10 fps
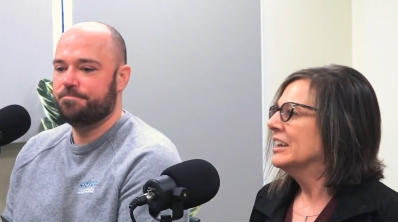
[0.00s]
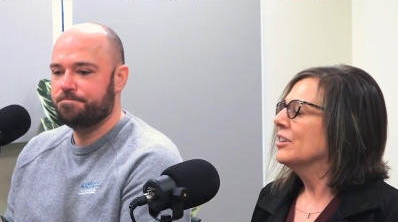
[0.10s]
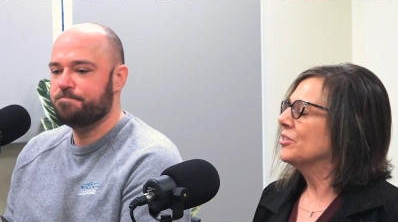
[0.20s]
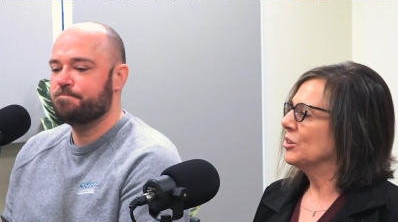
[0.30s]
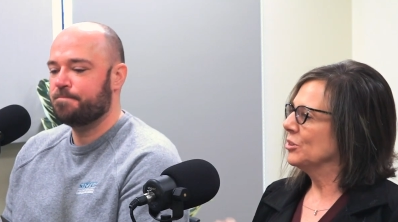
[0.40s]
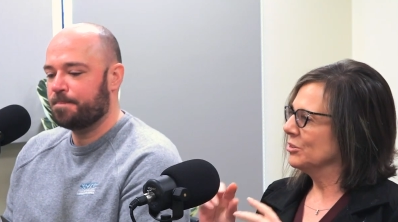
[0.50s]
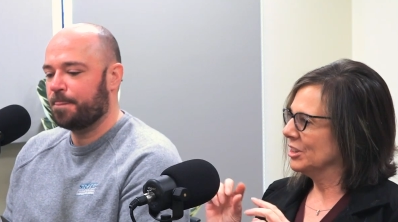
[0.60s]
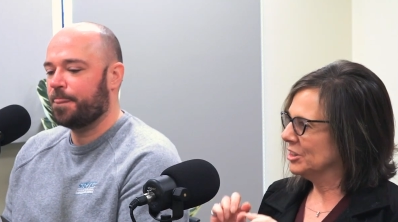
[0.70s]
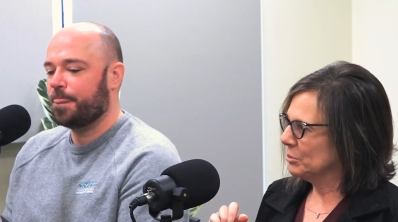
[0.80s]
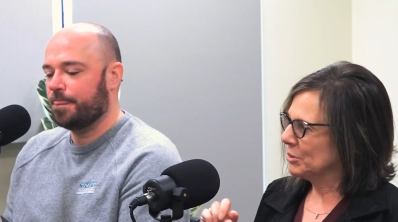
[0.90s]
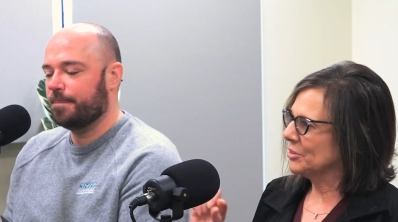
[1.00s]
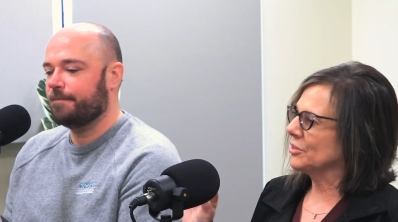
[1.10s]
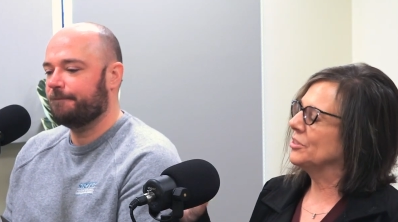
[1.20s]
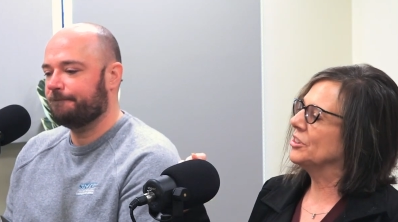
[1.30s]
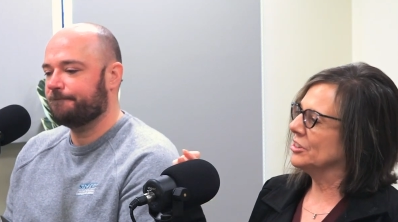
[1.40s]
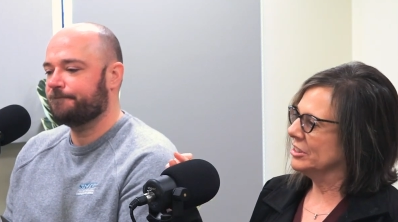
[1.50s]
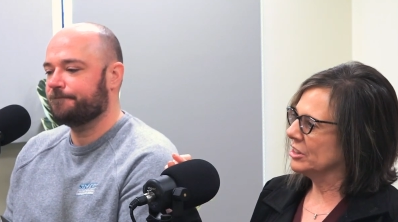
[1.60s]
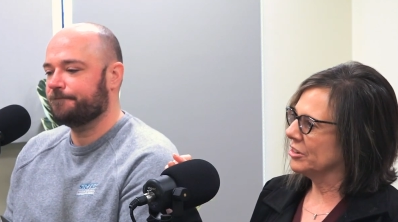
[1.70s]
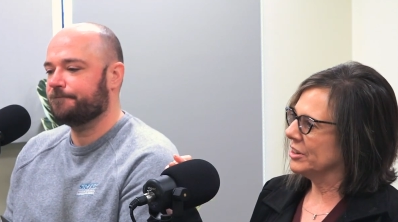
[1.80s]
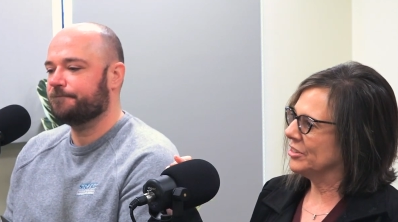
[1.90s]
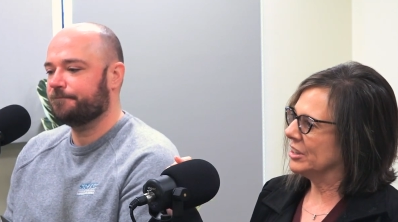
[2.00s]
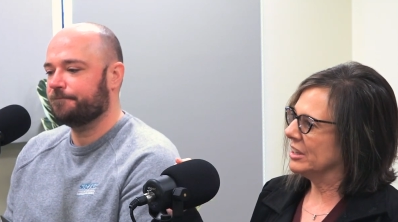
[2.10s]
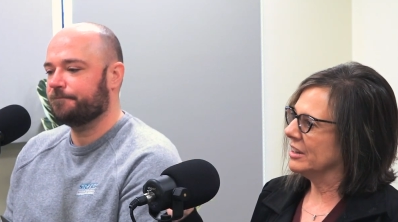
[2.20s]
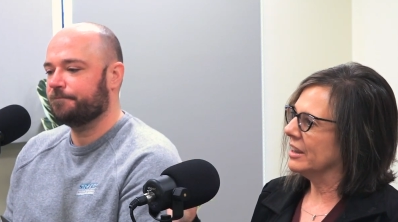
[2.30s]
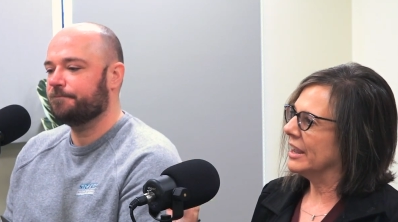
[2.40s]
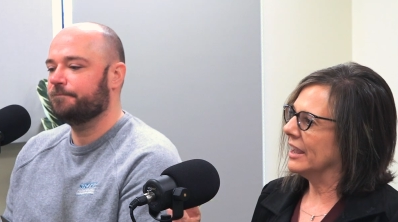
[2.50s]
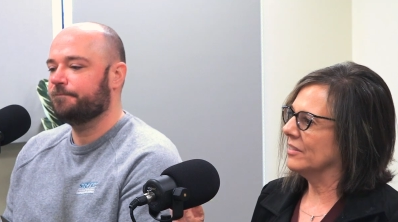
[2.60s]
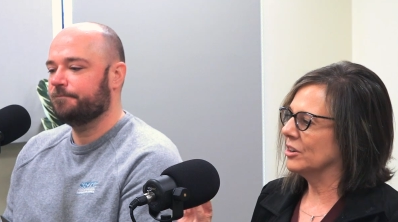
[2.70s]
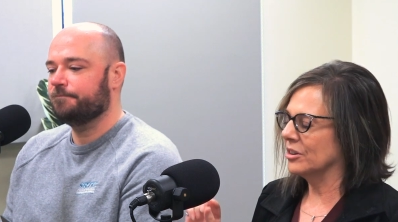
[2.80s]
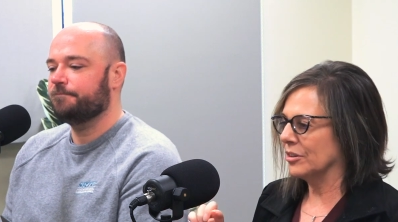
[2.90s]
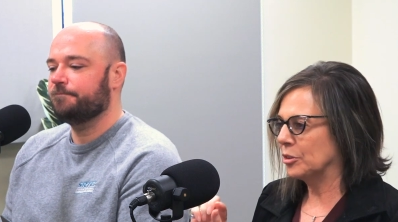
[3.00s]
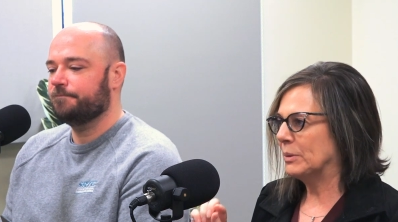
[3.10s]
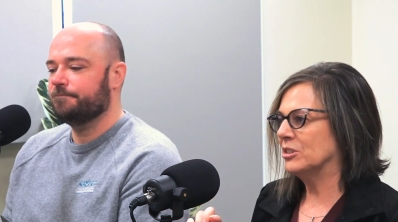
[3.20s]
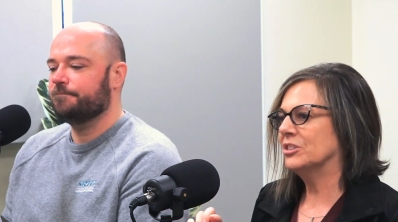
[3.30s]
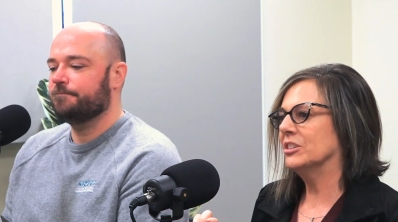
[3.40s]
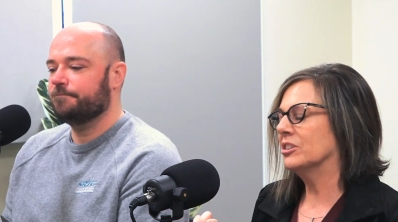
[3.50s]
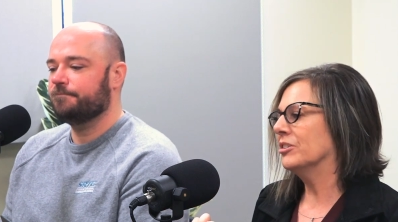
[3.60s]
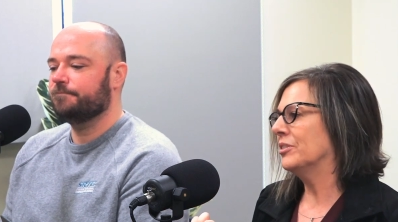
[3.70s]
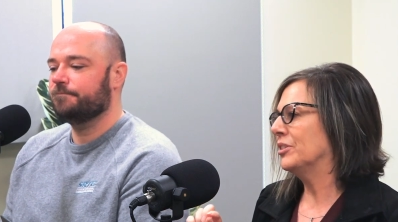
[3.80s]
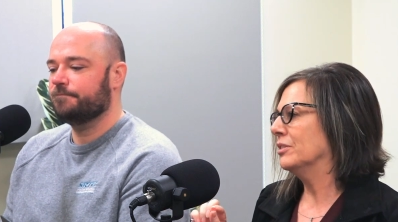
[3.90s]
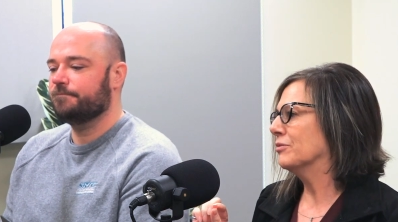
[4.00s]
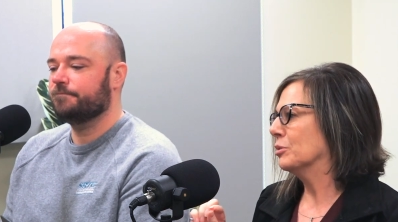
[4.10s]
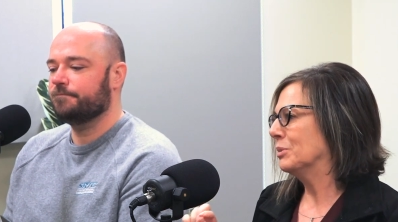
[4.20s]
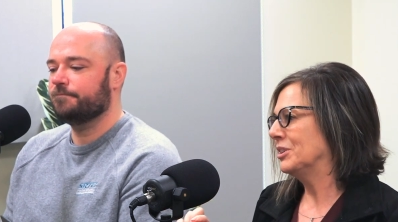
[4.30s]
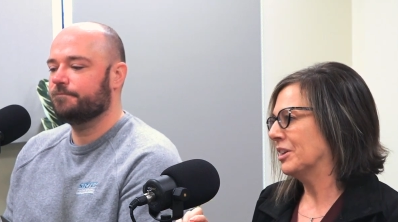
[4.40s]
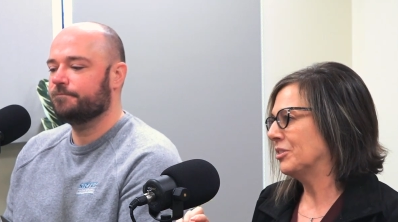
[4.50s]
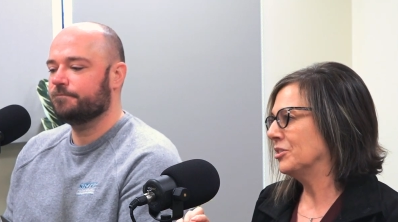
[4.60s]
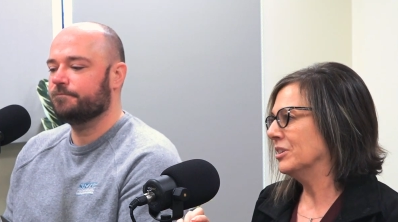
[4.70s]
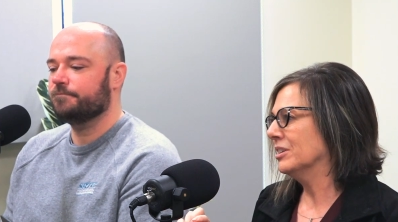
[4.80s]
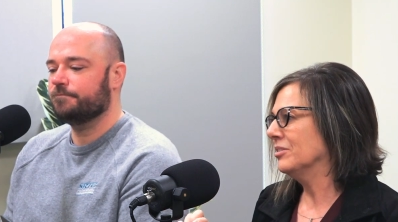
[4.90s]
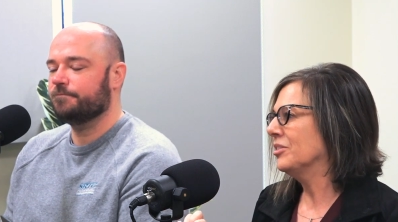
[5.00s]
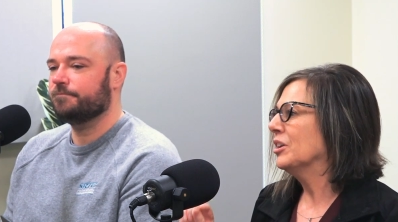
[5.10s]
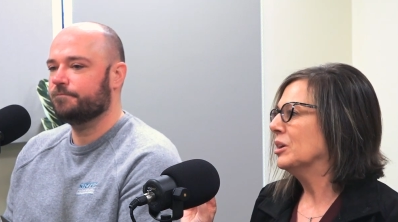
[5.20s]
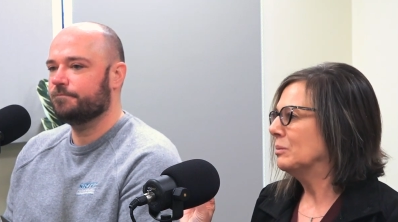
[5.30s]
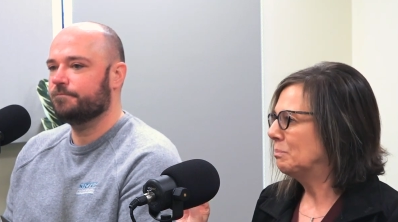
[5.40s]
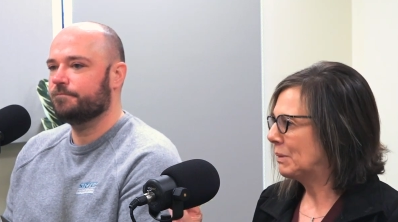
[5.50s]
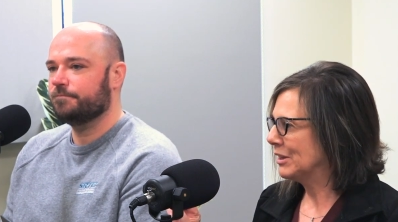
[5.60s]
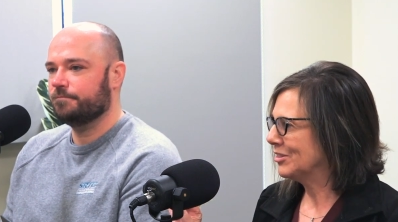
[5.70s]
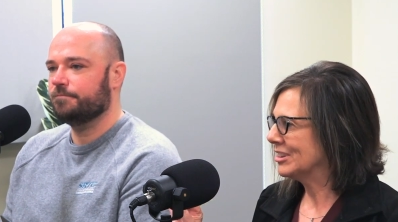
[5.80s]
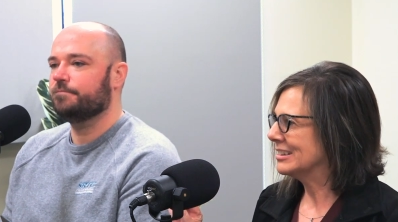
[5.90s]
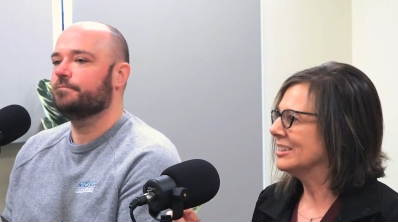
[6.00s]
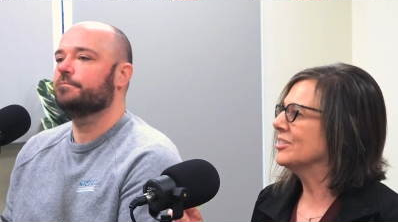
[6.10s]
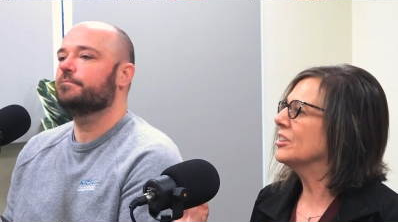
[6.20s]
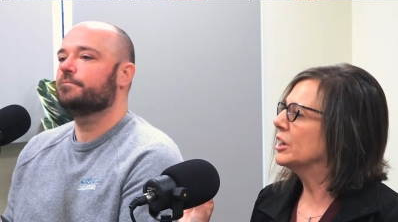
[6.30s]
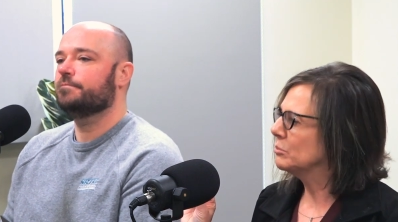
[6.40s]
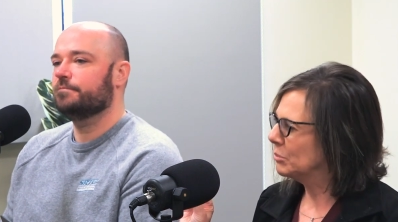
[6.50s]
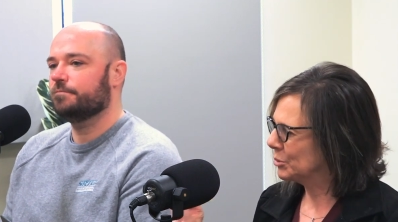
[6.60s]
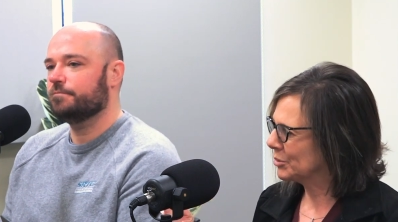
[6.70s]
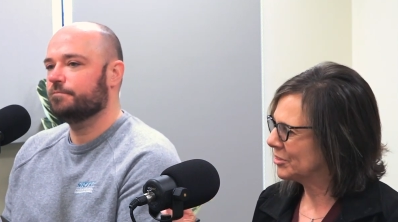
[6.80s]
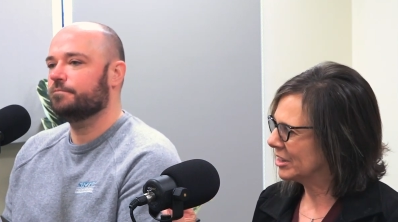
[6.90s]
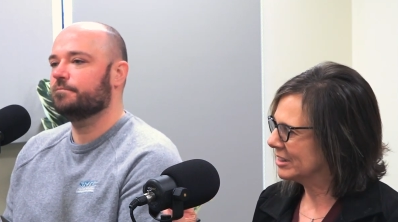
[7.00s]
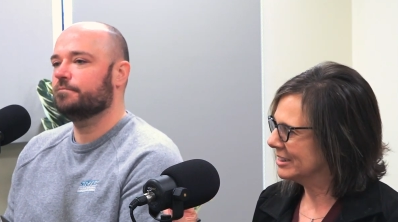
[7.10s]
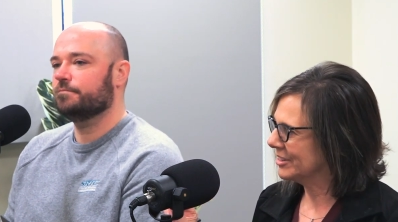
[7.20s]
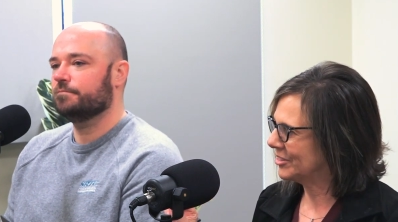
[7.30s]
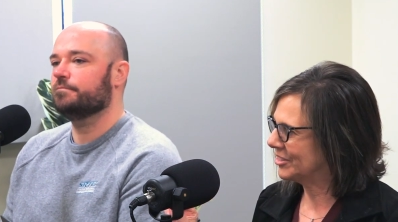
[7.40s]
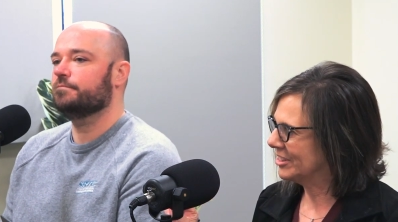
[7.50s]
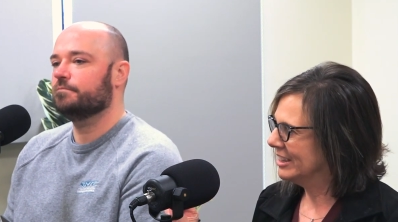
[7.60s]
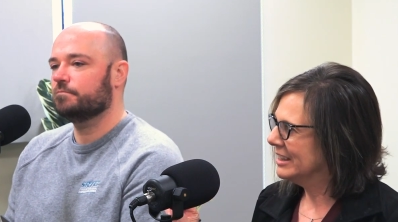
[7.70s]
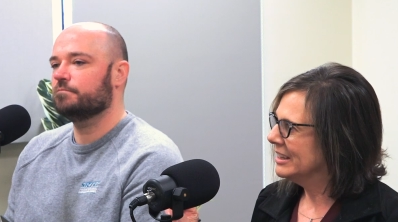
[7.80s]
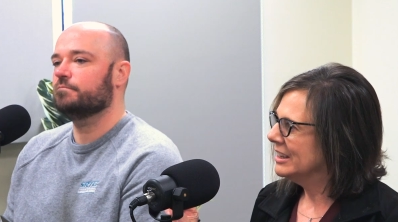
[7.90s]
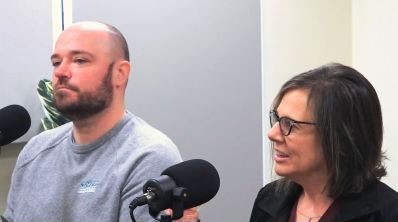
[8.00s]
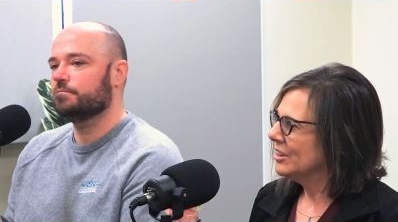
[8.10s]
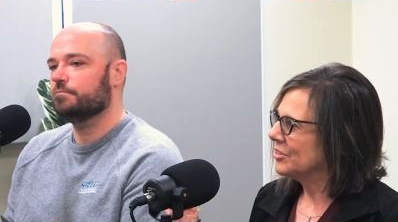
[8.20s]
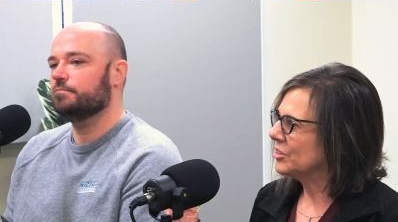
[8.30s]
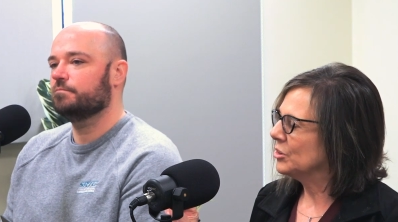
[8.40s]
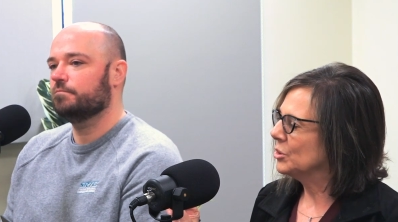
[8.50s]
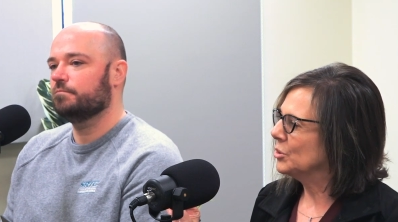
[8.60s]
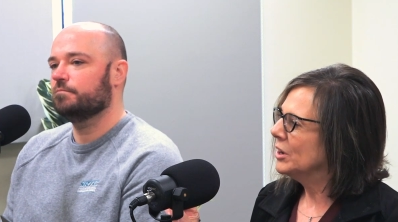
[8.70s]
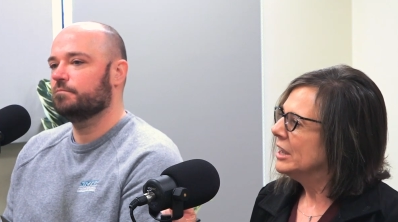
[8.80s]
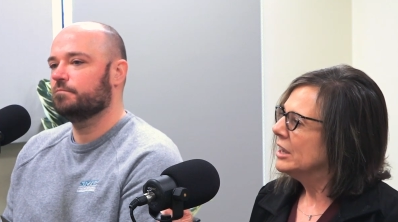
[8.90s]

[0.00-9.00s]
Speaker 1: So the numbers are still increasing, and okay. they're especially increasing for pedestrians, bicyclists, and motorcyclists. Okay. So